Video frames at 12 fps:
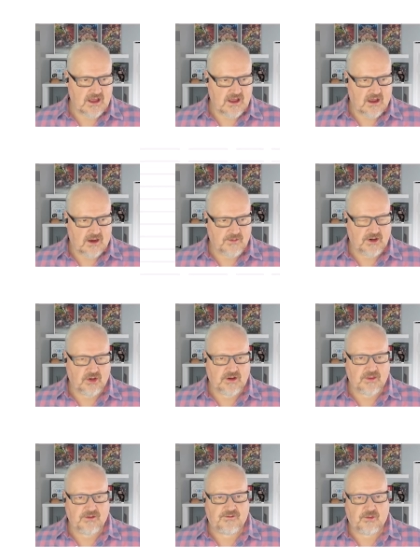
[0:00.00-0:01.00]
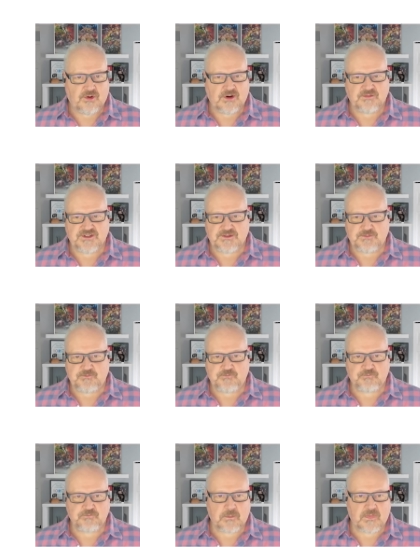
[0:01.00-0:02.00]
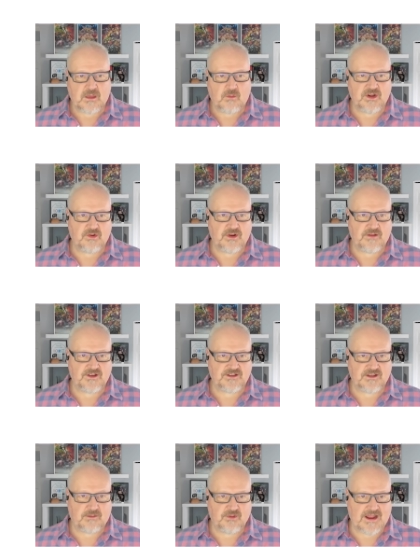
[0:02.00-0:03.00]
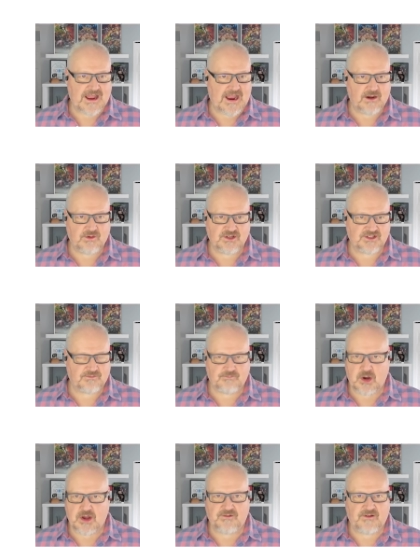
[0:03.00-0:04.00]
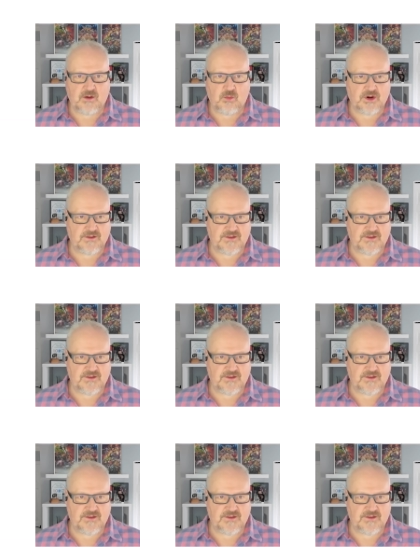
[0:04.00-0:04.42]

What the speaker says: I'm going to look at the forms. We don't have it. I'm going to just modify one of the